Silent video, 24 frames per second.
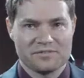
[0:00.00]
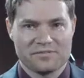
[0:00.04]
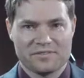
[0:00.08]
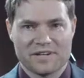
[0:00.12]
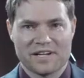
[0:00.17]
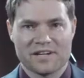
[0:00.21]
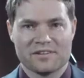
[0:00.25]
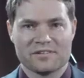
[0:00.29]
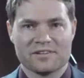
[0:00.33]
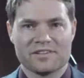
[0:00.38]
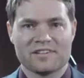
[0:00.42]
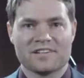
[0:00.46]

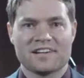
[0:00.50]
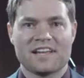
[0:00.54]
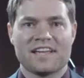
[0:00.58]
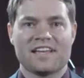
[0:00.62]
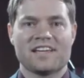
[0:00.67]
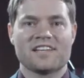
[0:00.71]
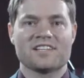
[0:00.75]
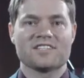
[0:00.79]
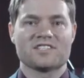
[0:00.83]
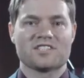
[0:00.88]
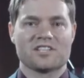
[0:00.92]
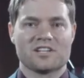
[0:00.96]
founder
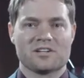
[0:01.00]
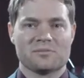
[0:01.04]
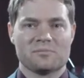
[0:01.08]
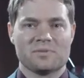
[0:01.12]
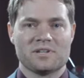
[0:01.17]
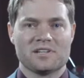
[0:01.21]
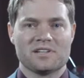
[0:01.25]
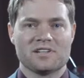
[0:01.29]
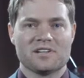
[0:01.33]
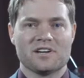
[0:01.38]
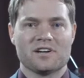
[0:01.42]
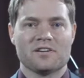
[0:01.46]
and
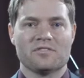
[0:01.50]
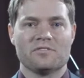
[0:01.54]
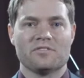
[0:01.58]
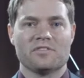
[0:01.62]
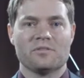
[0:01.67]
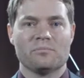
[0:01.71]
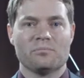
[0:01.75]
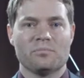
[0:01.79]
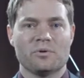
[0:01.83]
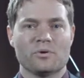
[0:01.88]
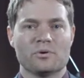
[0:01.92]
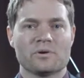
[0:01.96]
chairman of
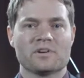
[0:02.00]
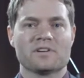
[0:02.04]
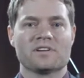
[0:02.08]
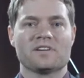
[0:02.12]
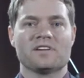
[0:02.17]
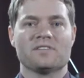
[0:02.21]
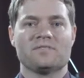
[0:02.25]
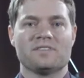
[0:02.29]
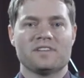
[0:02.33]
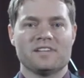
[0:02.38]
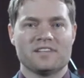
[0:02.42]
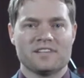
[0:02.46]
the Board
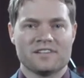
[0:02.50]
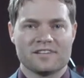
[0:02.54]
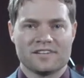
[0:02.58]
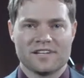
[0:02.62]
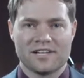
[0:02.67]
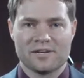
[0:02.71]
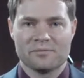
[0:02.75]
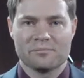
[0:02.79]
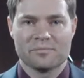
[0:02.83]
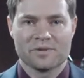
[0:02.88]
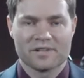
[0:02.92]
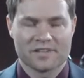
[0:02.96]
of
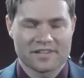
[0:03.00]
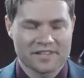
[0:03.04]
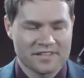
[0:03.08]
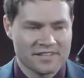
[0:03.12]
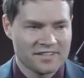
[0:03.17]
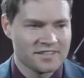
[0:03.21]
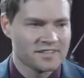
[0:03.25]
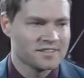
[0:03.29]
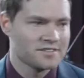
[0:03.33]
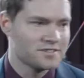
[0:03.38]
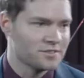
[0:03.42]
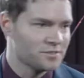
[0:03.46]
Internet
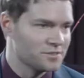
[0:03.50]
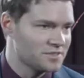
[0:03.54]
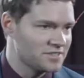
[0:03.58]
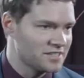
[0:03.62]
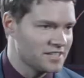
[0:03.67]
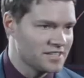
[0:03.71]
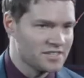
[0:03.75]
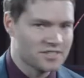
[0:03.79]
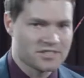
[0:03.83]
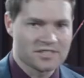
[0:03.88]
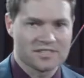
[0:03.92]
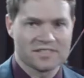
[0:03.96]
Marketing
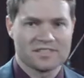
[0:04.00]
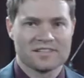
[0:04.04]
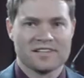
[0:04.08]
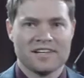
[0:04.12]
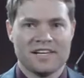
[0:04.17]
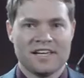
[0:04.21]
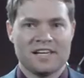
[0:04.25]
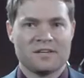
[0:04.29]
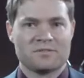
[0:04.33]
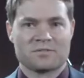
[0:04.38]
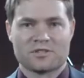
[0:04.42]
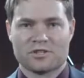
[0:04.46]
Association.
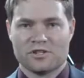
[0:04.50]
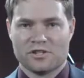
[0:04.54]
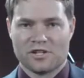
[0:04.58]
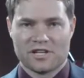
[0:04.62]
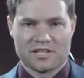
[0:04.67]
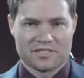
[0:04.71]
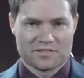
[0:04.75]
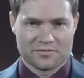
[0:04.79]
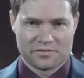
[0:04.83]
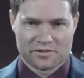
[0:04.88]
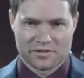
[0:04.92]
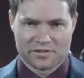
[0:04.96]
I'm sure you
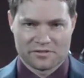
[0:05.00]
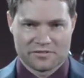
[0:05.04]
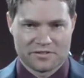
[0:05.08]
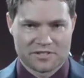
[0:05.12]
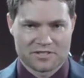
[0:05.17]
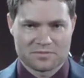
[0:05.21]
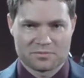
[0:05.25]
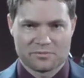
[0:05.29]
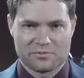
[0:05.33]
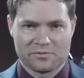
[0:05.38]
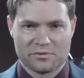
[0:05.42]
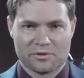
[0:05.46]
guys have heard of
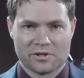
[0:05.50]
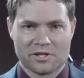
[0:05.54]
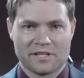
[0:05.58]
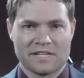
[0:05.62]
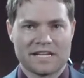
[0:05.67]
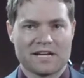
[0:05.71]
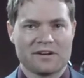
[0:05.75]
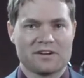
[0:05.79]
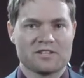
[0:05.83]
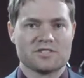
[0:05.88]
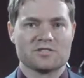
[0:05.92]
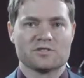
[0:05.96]
this before.
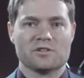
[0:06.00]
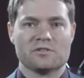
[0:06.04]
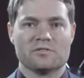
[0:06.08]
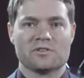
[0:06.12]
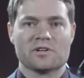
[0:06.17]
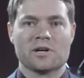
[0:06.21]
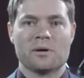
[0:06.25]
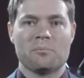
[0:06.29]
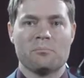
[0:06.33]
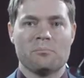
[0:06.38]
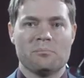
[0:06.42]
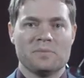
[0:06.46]
It now has
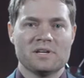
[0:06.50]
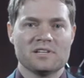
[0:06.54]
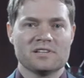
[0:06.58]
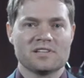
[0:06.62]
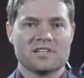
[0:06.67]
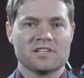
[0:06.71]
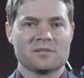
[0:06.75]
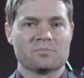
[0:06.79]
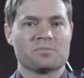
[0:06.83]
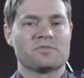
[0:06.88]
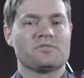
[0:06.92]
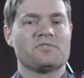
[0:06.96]
over a
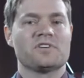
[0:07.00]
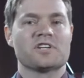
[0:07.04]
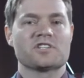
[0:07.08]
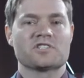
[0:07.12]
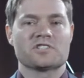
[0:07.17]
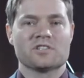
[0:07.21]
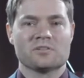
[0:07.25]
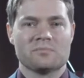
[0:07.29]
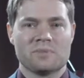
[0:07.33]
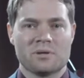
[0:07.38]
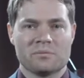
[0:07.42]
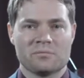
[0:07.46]
million
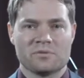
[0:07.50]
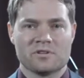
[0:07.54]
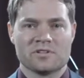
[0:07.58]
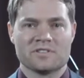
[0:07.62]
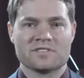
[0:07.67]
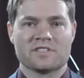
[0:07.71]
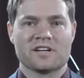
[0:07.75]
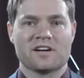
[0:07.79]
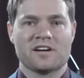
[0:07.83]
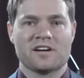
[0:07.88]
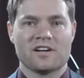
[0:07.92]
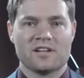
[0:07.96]
professional
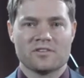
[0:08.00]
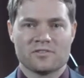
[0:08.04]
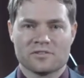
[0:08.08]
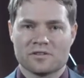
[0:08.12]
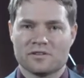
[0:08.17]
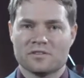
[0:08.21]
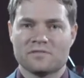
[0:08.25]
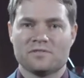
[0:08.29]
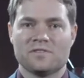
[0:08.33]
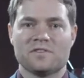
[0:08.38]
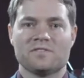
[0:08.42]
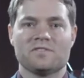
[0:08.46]
members,
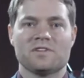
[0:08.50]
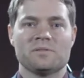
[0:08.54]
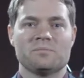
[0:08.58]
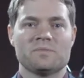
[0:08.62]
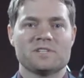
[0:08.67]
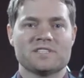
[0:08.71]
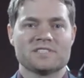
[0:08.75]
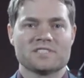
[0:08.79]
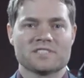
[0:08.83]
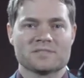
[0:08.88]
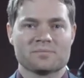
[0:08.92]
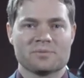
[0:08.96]
150
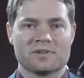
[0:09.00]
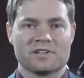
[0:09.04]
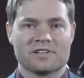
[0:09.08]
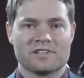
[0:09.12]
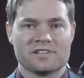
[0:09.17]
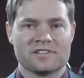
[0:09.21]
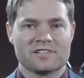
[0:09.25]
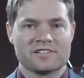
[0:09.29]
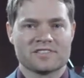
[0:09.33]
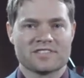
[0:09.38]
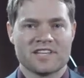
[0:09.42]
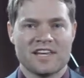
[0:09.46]
business
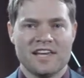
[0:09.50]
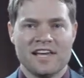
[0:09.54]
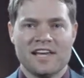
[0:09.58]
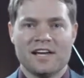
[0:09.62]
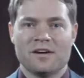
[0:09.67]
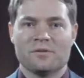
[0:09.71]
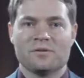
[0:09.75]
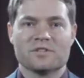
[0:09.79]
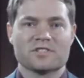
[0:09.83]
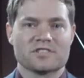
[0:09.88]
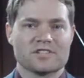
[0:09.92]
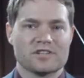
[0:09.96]
partners,
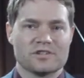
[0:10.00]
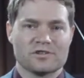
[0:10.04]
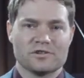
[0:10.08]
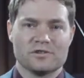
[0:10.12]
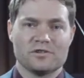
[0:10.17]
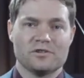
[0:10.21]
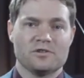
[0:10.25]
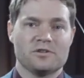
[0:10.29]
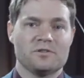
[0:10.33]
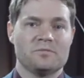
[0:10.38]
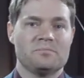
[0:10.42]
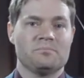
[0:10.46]
which
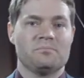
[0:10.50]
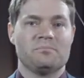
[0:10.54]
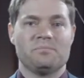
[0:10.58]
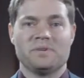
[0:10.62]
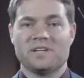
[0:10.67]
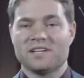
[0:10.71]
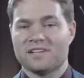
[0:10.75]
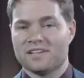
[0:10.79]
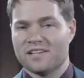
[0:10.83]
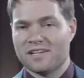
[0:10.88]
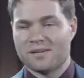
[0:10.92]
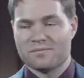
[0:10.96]
include
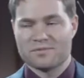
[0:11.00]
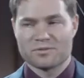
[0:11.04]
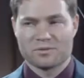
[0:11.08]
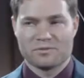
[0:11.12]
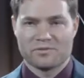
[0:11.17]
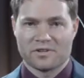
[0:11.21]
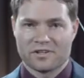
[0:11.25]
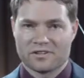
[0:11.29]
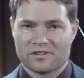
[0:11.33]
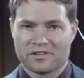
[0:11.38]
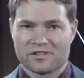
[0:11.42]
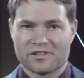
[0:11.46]
big names we've
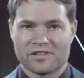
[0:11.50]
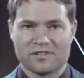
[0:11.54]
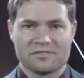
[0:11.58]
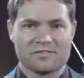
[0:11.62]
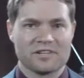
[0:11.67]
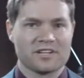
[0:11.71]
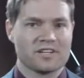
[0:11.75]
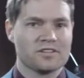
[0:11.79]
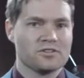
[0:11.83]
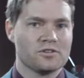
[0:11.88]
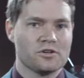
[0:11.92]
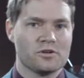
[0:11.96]
all heard of
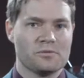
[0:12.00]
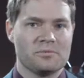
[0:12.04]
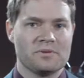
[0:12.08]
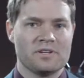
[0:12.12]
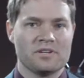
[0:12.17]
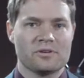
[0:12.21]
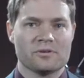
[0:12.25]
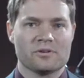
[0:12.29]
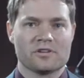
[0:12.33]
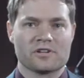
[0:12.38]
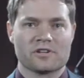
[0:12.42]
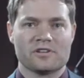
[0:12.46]
like
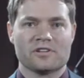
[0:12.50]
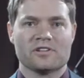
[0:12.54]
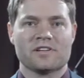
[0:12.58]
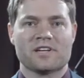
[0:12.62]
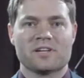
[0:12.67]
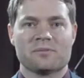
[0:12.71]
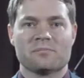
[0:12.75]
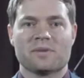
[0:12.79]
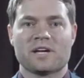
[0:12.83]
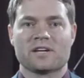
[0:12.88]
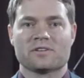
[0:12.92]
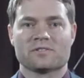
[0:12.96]
Adobe, Oracle,
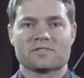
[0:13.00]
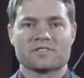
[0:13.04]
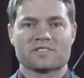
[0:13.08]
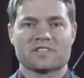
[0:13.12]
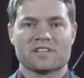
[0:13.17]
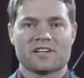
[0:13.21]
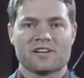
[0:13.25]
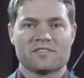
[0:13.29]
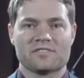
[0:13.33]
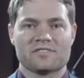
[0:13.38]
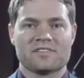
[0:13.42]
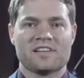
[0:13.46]
and
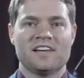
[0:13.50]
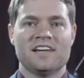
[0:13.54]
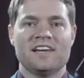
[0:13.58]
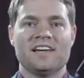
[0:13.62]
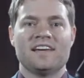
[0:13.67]
Microsoft.